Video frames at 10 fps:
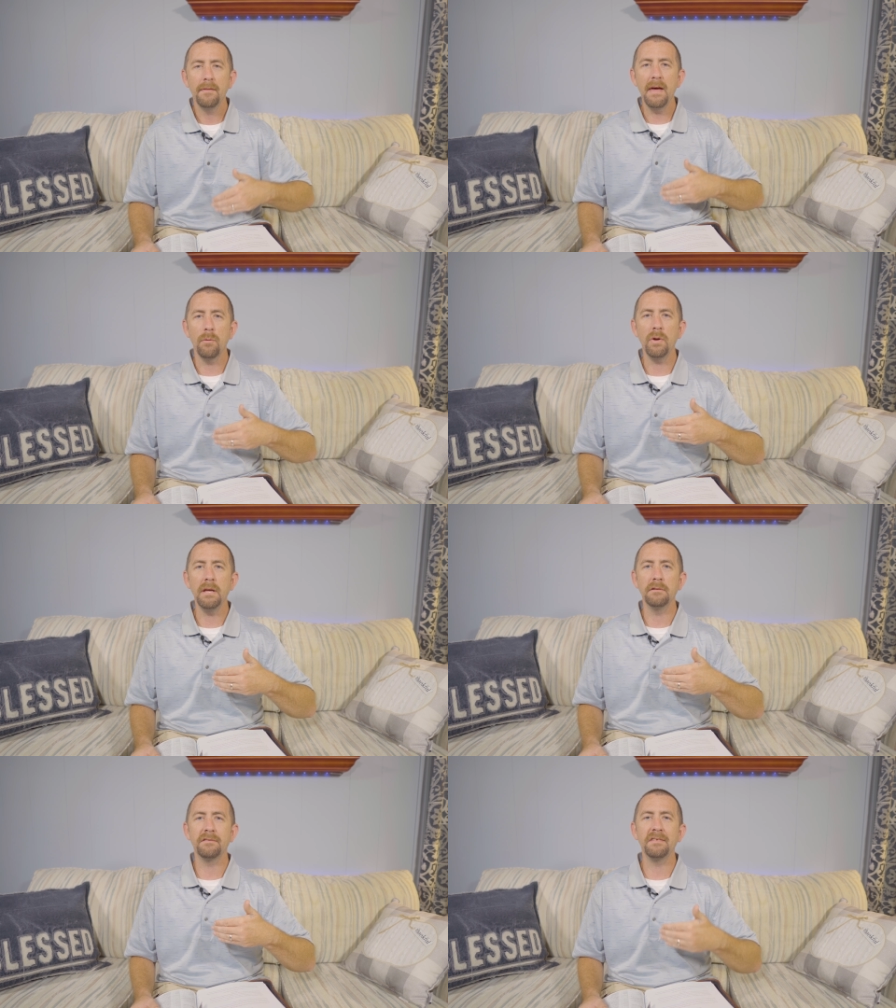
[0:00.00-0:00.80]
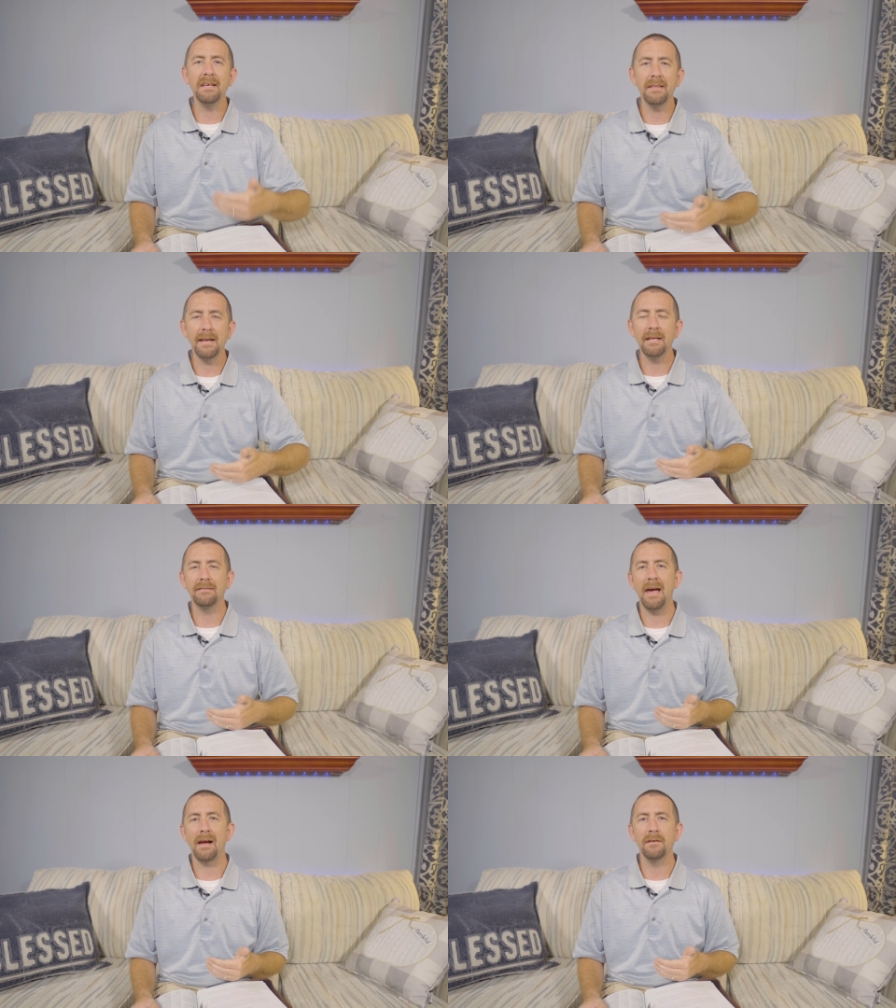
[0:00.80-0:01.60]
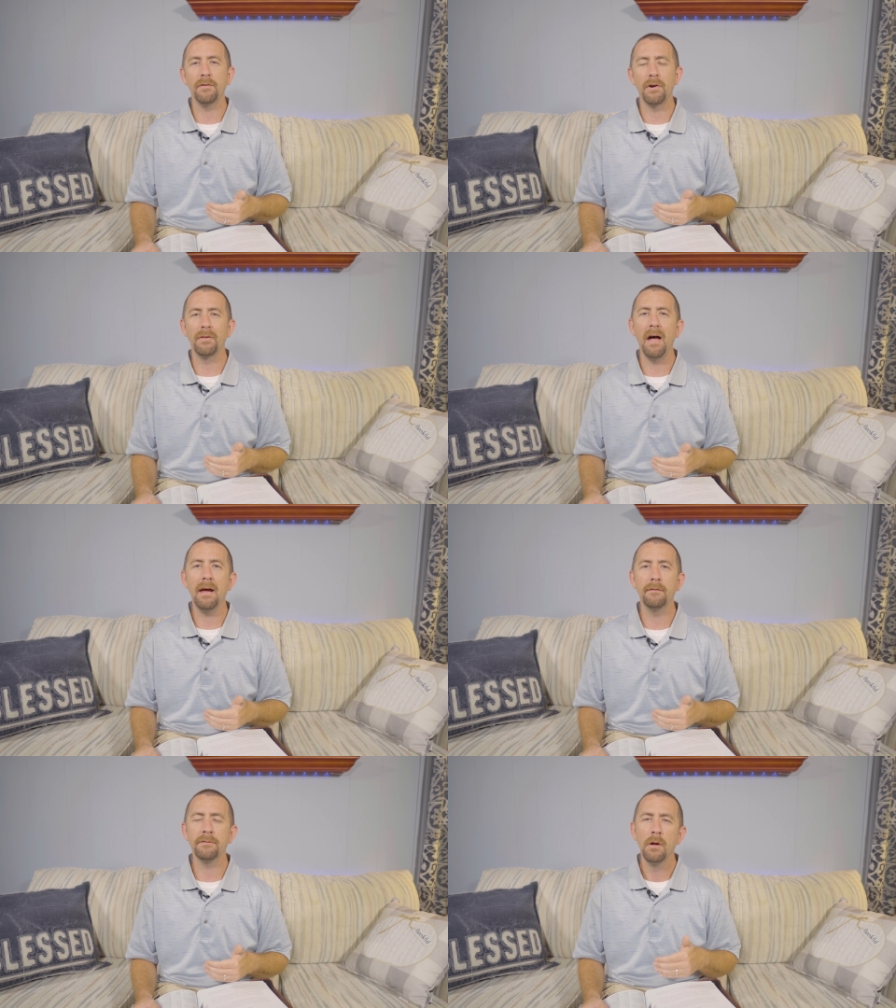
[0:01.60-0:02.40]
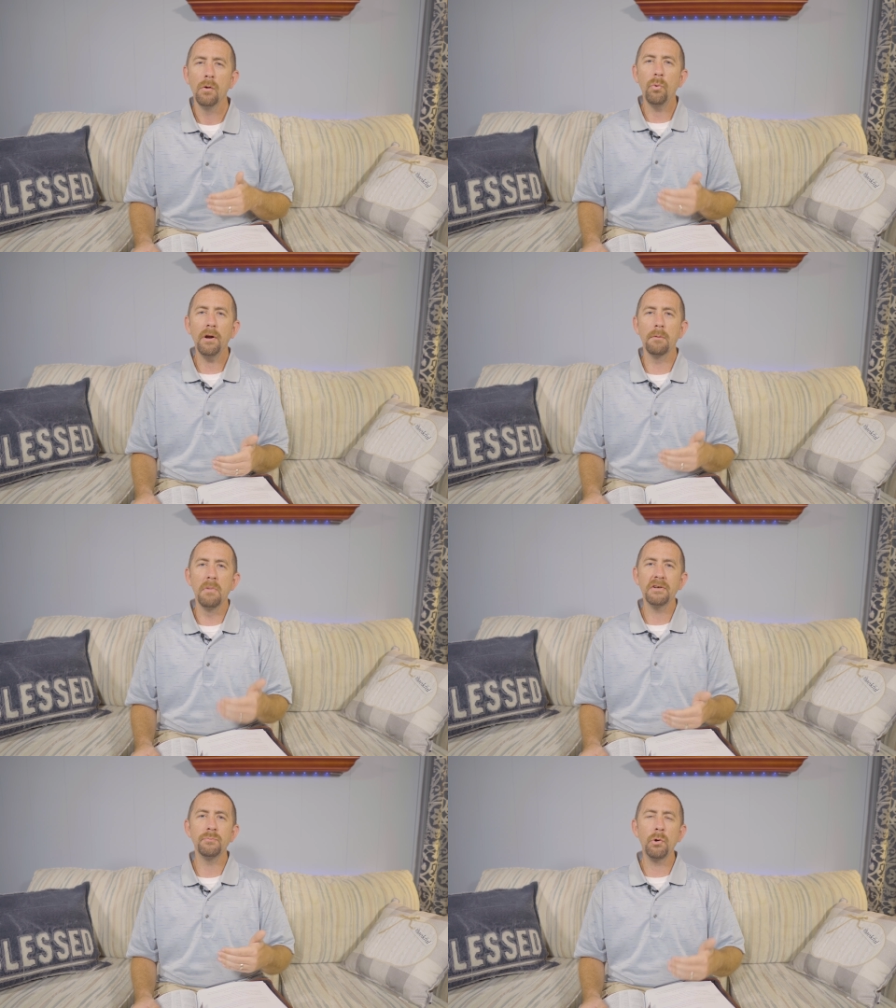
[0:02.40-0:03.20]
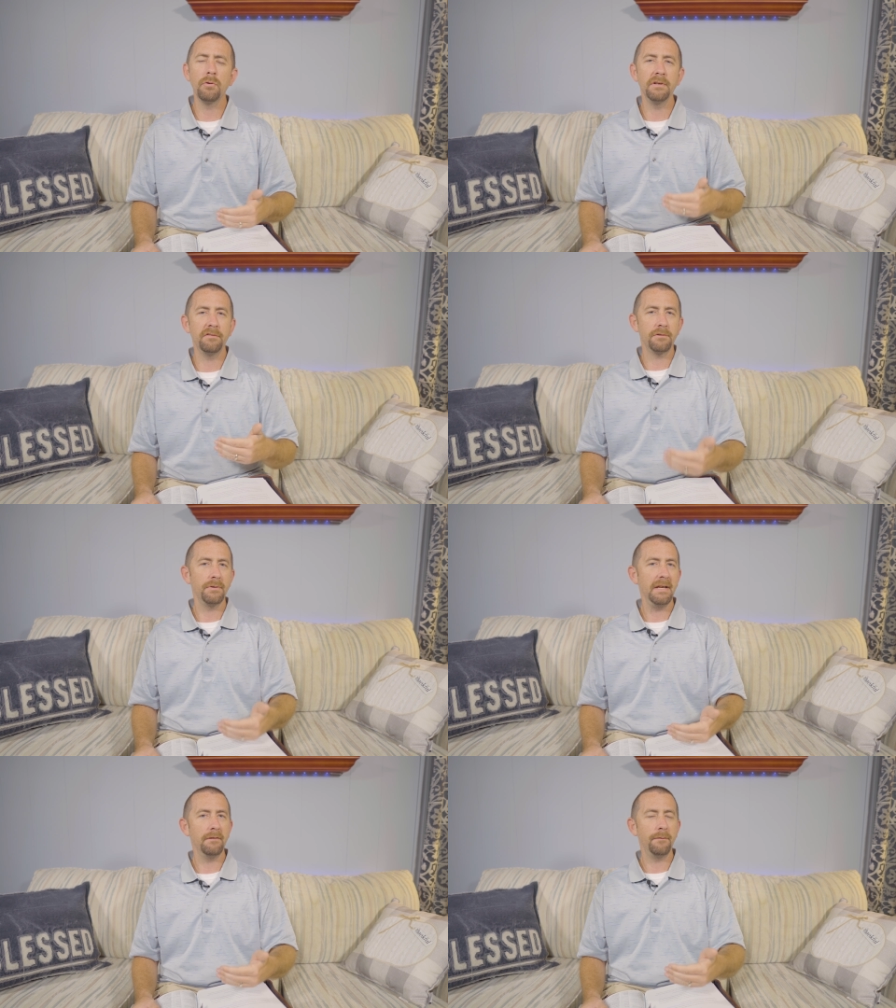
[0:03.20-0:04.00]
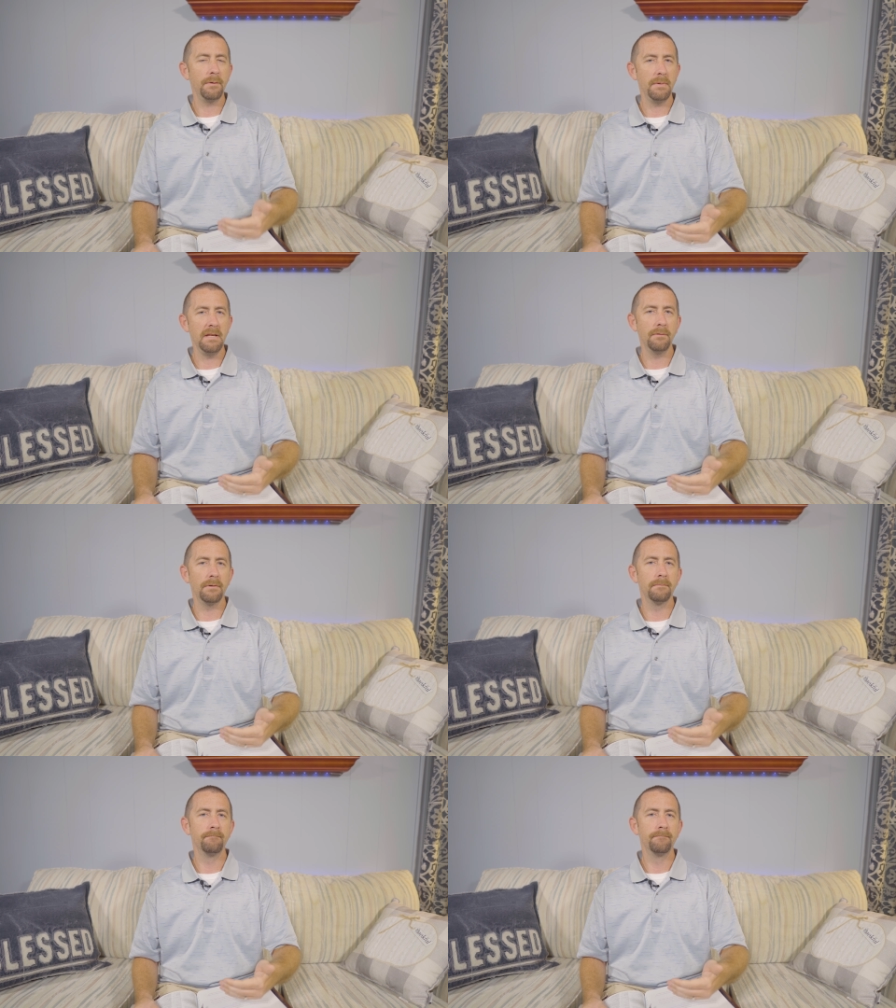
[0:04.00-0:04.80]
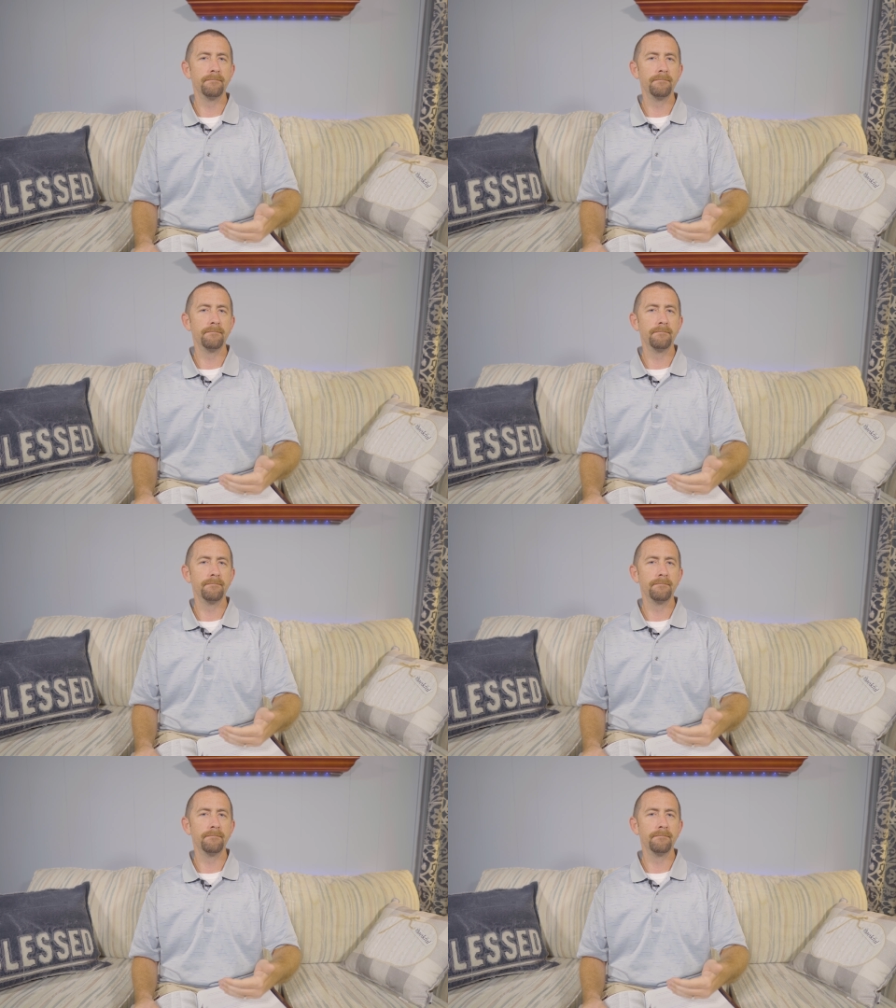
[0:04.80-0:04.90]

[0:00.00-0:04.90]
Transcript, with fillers: that we see that He's active in our lives, we are much more restrained from evil.